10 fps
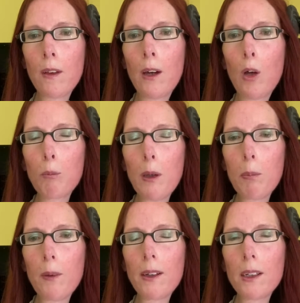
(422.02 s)
people,
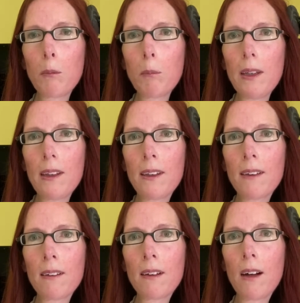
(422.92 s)
it can be
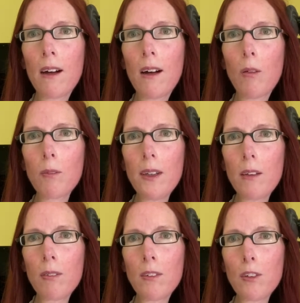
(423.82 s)

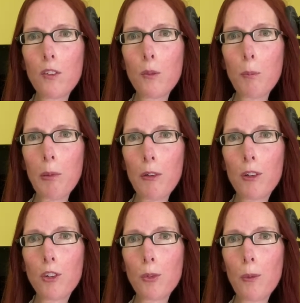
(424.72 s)
even just
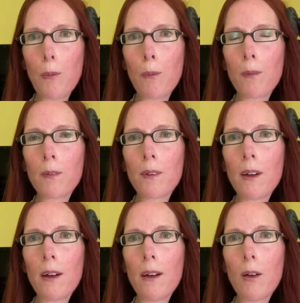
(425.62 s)
spiritual
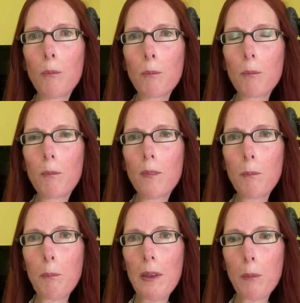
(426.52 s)

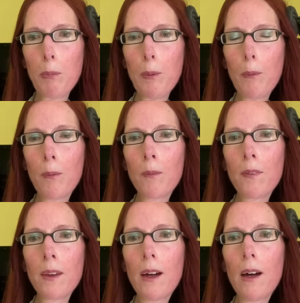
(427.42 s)
people,
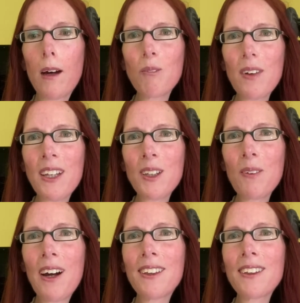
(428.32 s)

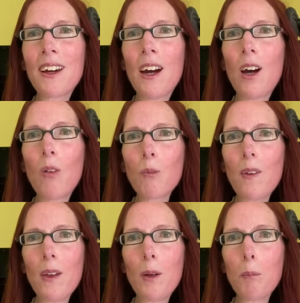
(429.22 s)
anyone with
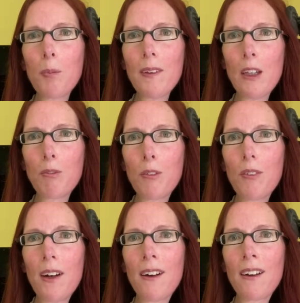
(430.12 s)
a belief of
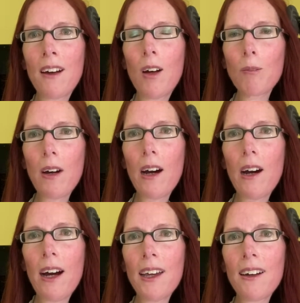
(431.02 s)
a
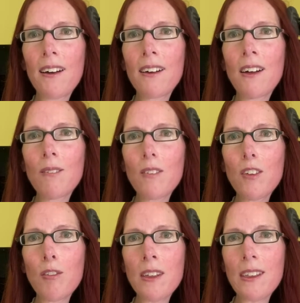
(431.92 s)
higher
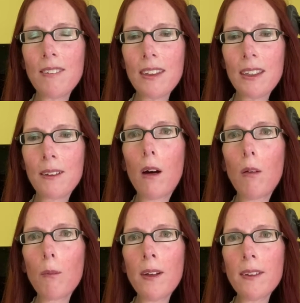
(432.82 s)
divinity.
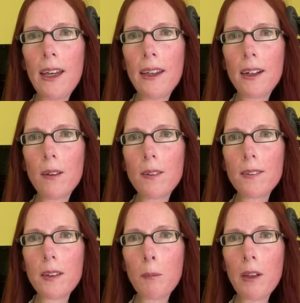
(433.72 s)
One day I was
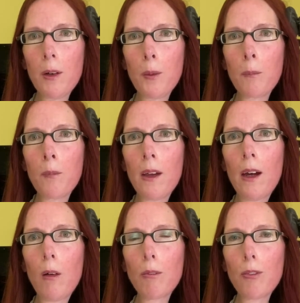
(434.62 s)
coming home
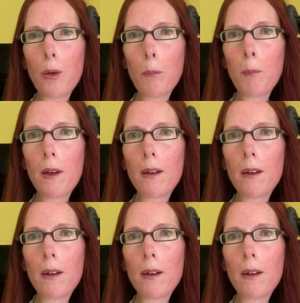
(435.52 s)
from